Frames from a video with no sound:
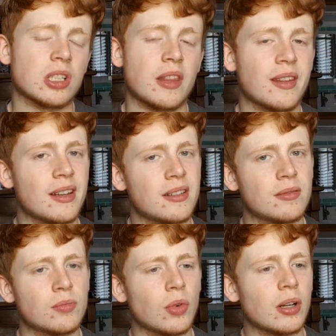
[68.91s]
And
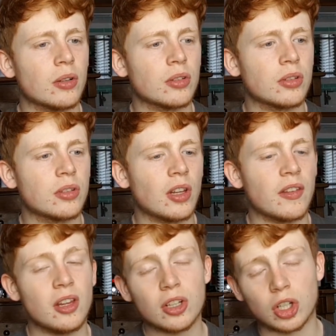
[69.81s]
then when I was at
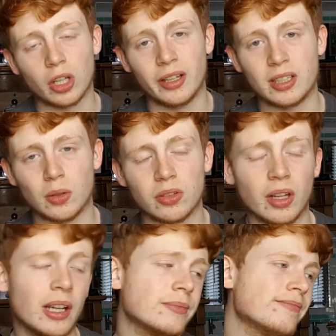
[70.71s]
the other college, I was
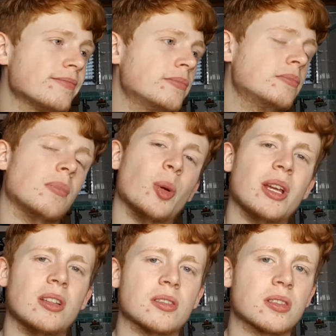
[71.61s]
like,
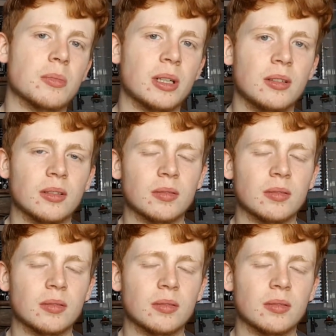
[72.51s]
Marines, am I?